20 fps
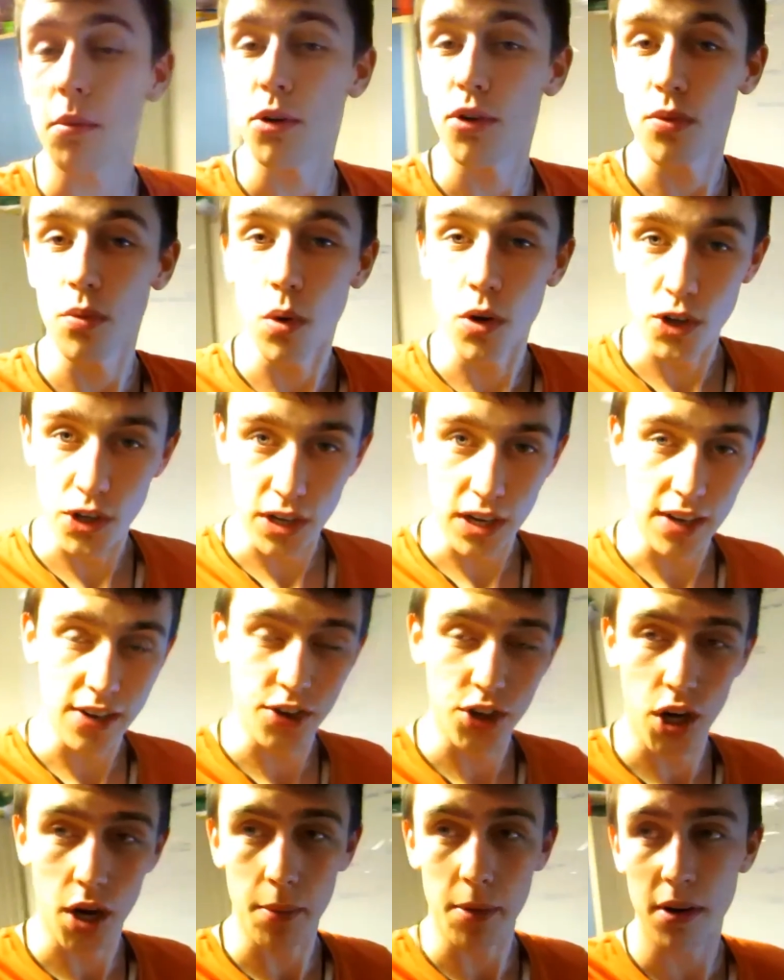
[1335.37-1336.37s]
much for watching, ladies and
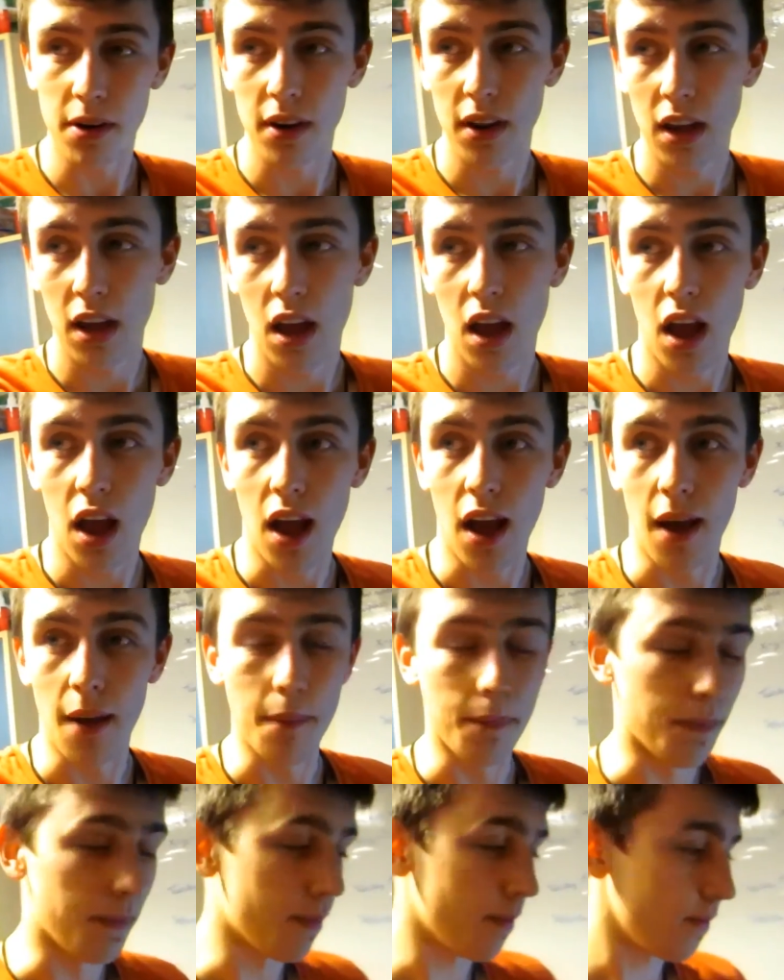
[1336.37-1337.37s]
gentlemen.
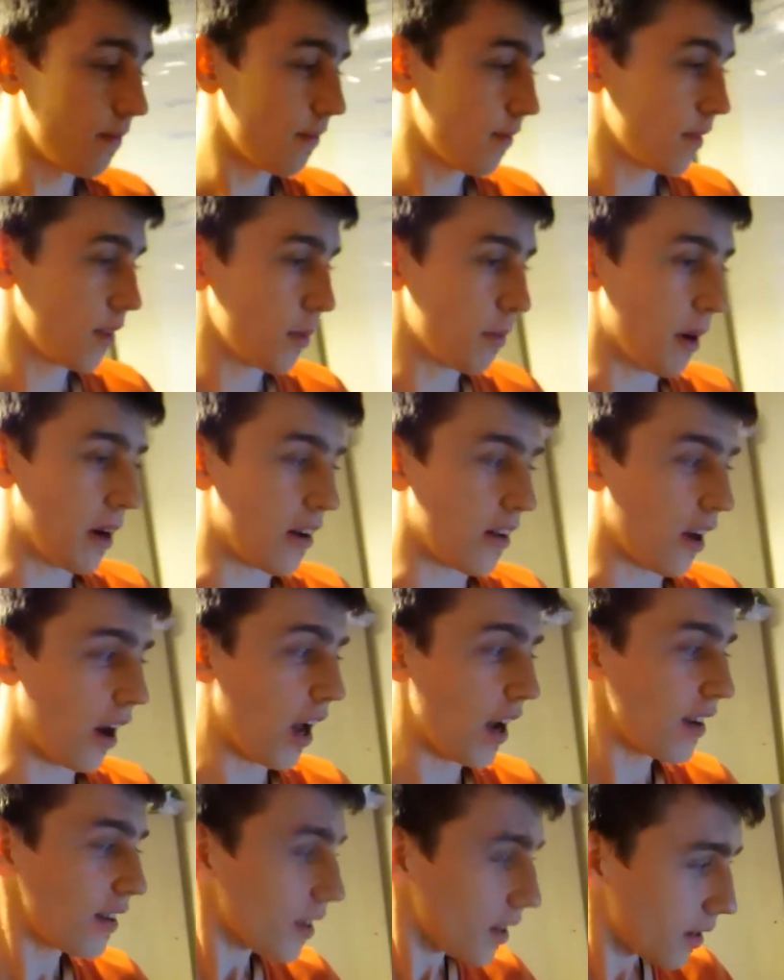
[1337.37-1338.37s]
It's been a
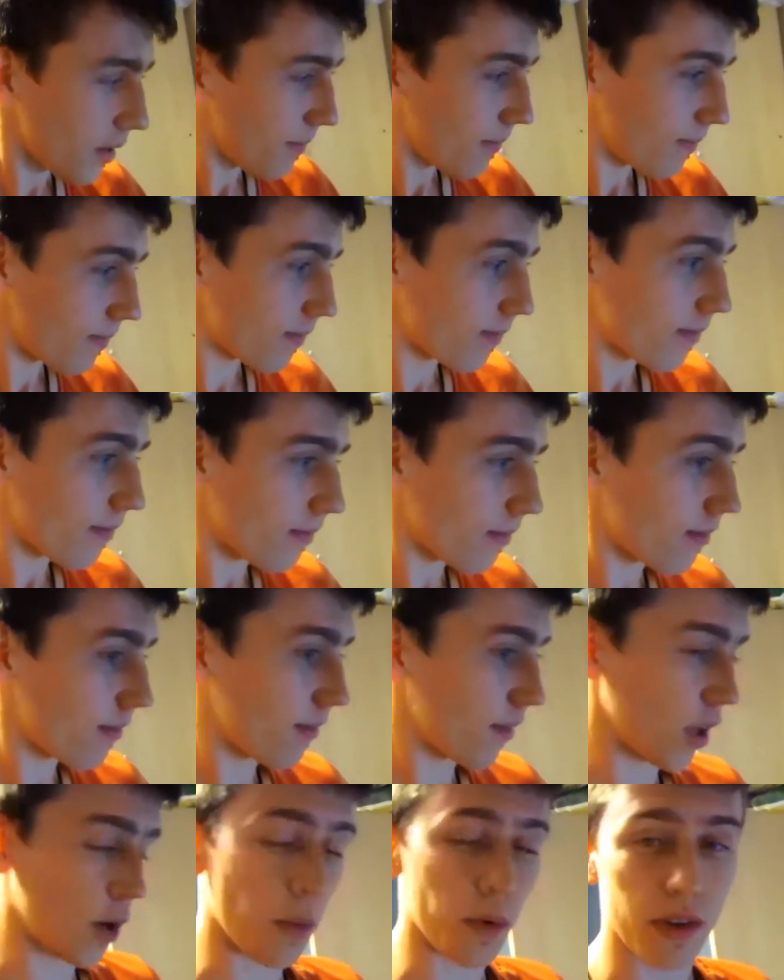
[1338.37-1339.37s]
delight.
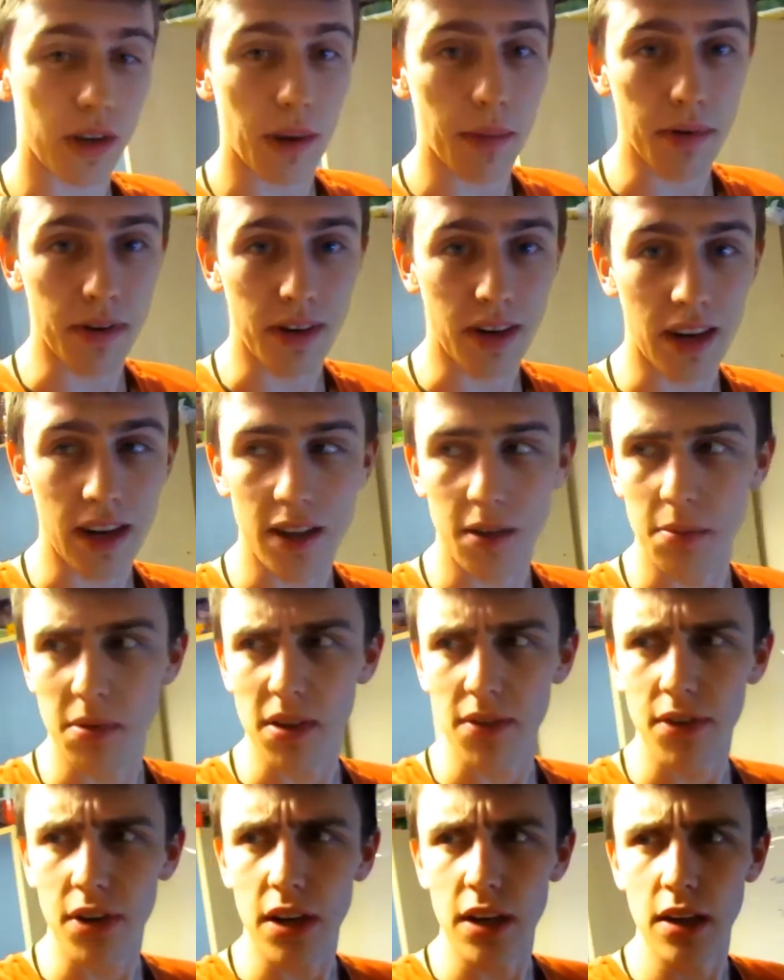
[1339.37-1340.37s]
Don't know what's happened today
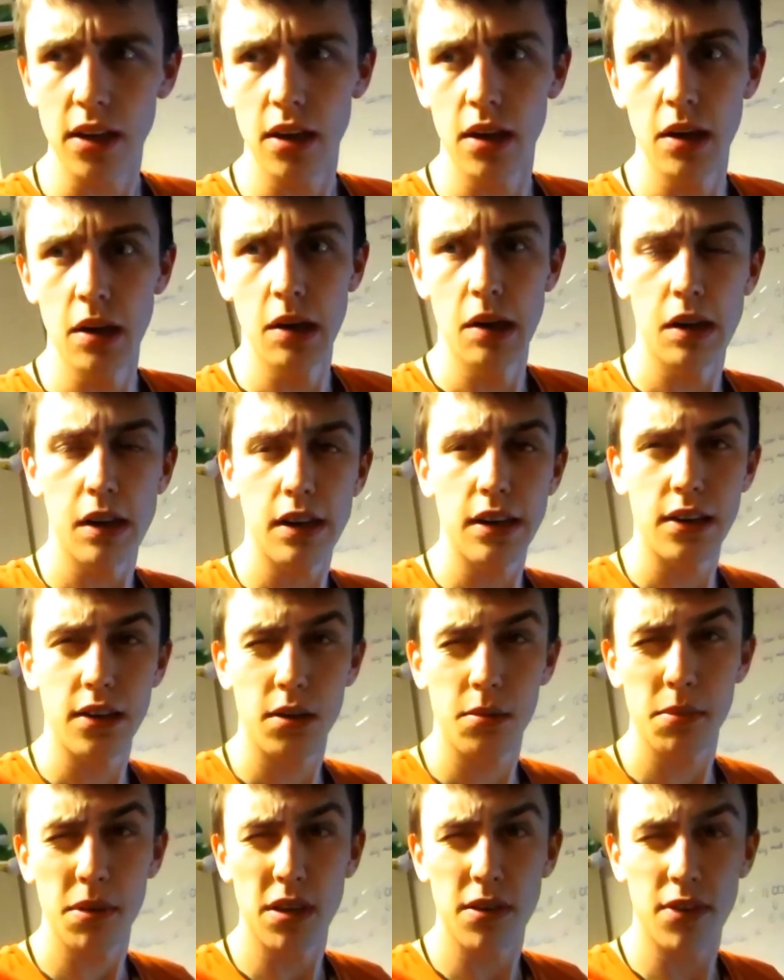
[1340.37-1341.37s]
specifically. It's
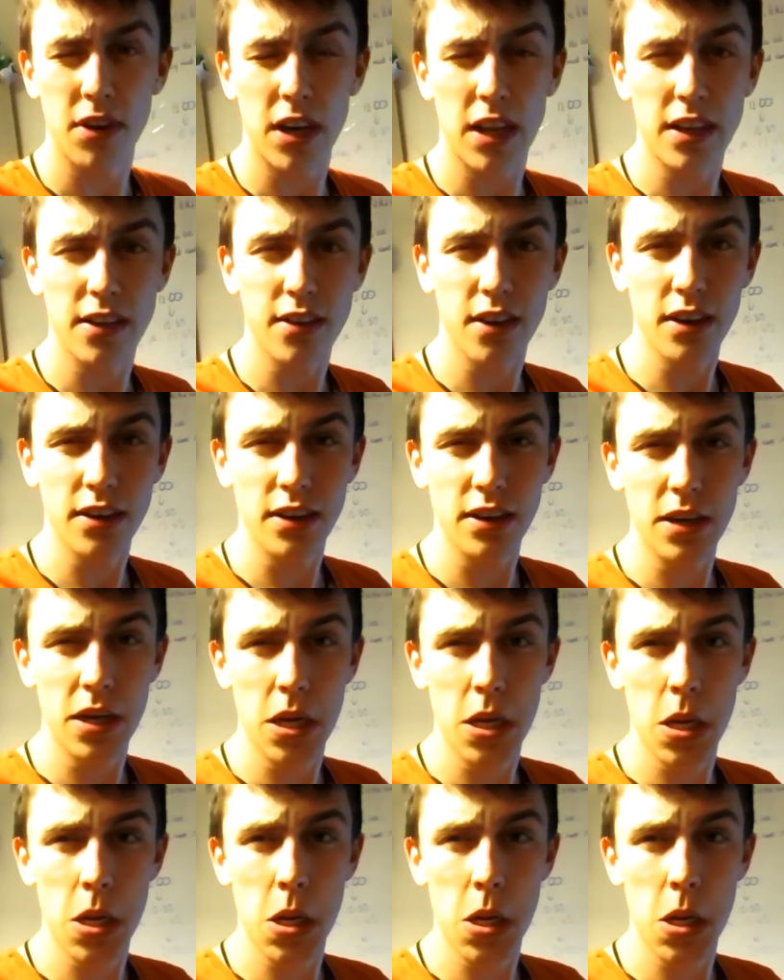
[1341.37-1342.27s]
specifically exciting.